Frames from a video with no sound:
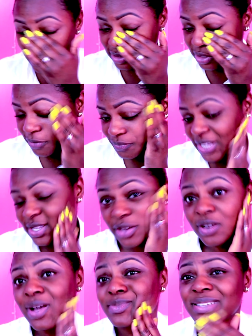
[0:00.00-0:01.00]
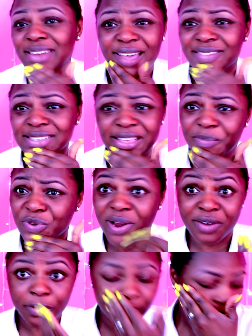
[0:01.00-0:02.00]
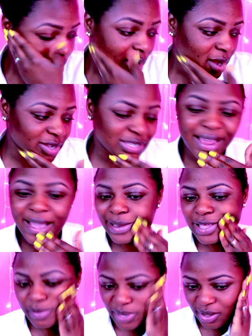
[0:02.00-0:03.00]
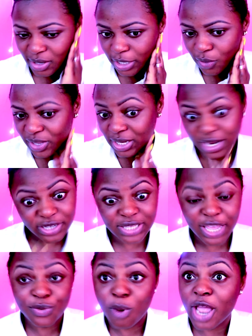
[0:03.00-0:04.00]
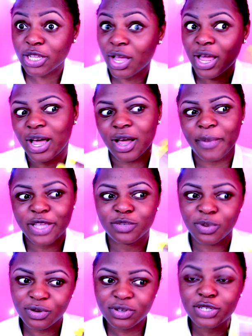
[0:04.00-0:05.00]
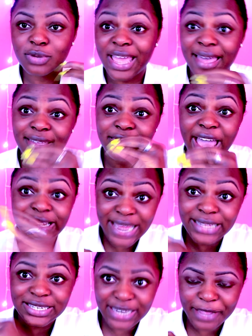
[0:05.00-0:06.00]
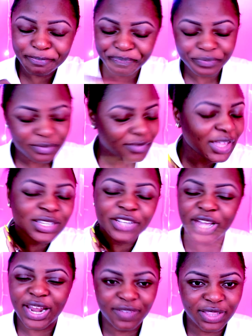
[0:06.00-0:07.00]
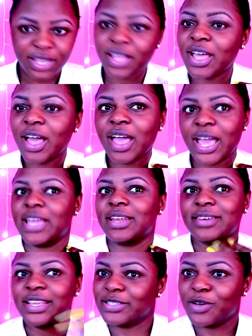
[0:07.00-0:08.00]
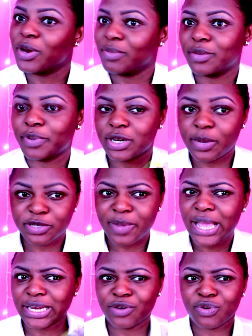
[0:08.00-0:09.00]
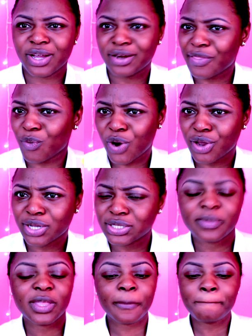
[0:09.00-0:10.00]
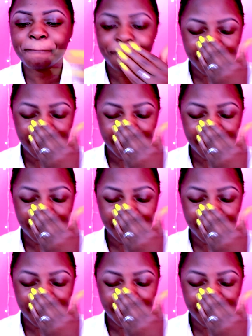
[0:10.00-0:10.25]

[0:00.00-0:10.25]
So I said, you know what, I'm just going to have the same URL. Until I got an email like a week later saying you are eligible to get that Tati name. And I tried everything. And they still wanted me to put numbers behind it or another word or something.